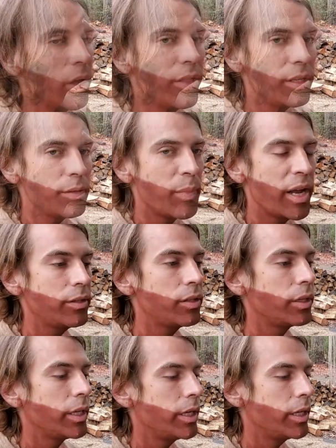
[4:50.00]
This
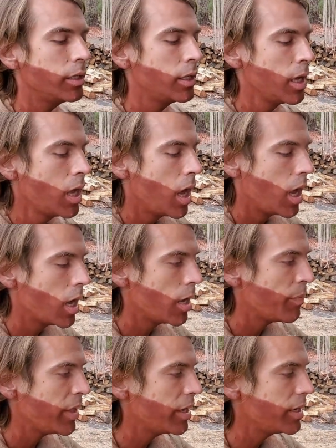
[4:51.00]
mantle here
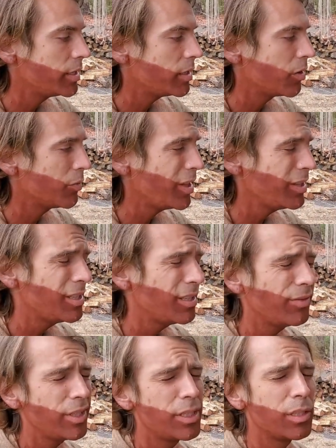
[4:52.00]
um, is a
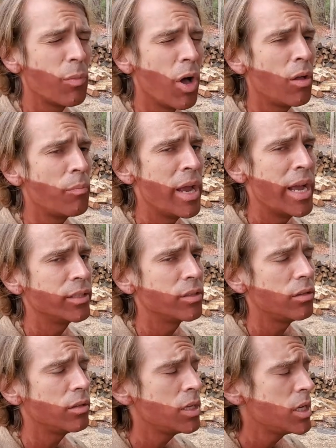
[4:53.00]
relatively small
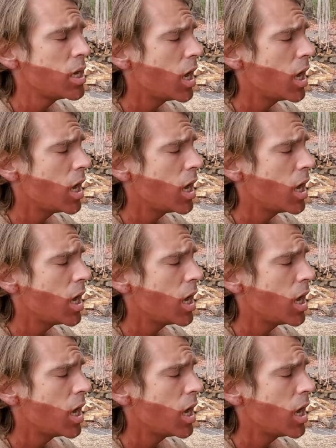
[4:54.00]
mantle.